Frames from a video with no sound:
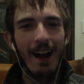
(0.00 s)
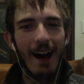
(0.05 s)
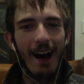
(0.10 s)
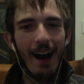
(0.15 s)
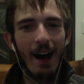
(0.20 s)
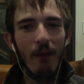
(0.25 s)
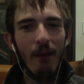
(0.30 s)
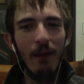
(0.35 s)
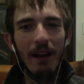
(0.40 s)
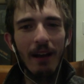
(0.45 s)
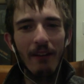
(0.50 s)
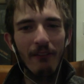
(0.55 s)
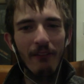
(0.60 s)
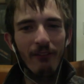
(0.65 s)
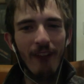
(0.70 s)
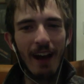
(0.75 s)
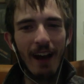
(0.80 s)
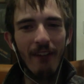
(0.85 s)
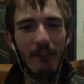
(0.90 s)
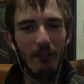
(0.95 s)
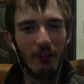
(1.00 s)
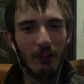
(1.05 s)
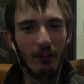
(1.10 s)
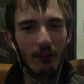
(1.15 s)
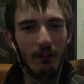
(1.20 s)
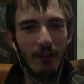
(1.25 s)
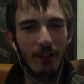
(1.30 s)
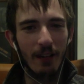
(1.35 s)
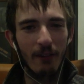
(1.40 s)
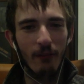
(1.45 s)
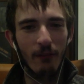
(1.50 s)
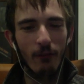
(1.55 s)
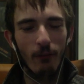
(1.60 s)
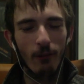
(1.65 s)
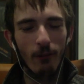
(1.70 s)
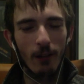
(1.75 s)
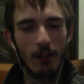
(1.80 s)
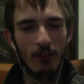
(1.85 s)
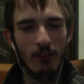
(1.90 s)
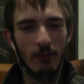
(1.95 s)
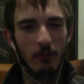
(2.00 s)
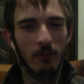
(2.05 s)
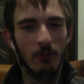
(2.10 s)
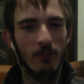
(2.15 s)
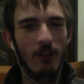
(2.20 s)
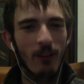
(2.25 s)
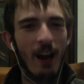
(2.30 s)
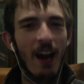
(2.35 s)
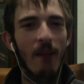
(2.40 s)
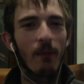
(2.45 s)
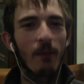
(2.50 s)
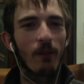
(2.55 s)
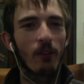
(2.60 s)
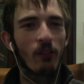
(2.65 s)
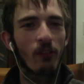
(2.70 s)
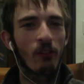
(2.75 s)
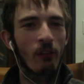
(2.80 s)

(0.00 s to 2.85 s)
I only have 540 subscribers,